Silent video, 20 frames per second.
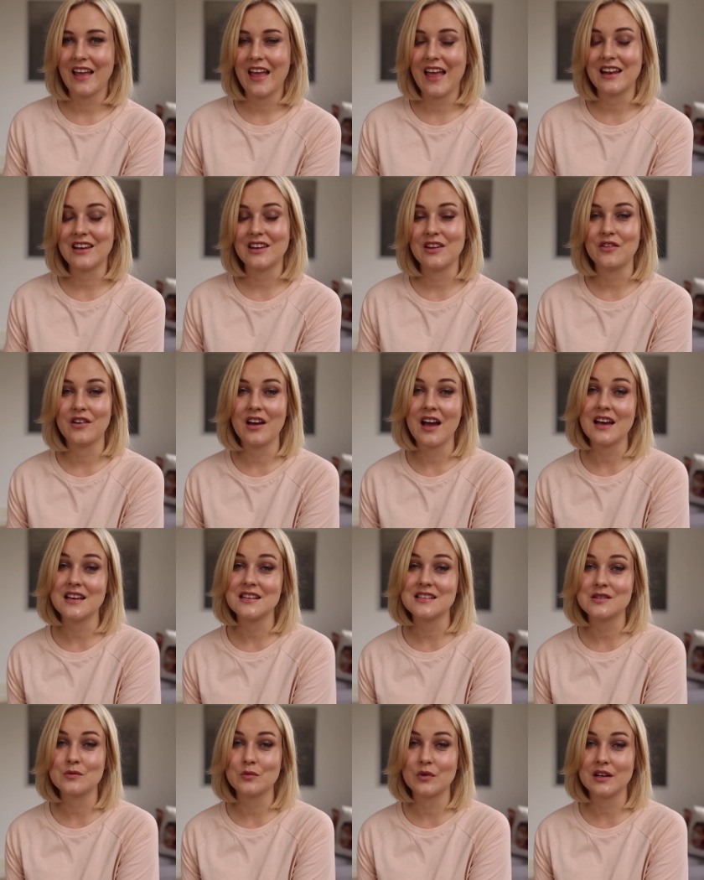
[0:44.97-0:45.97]
And you
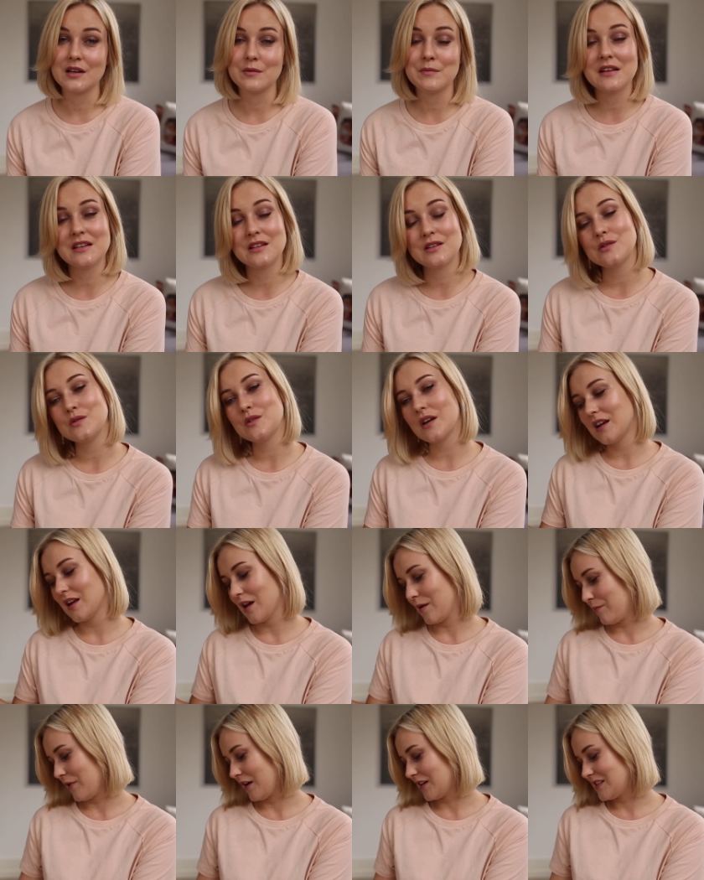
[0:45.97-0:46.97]
guys wanted me to do an
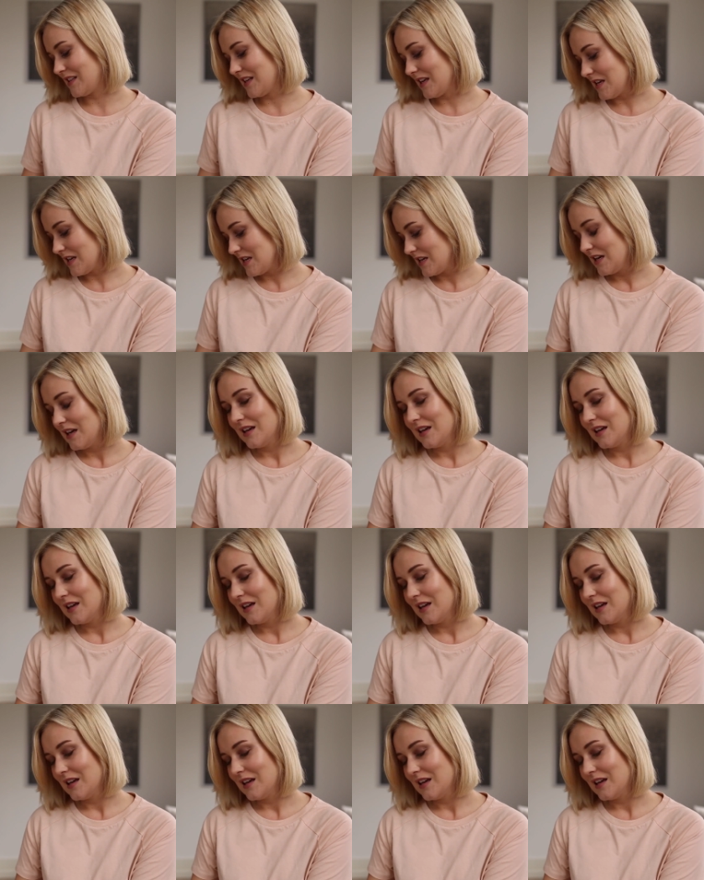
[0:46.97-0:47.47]
unboxing.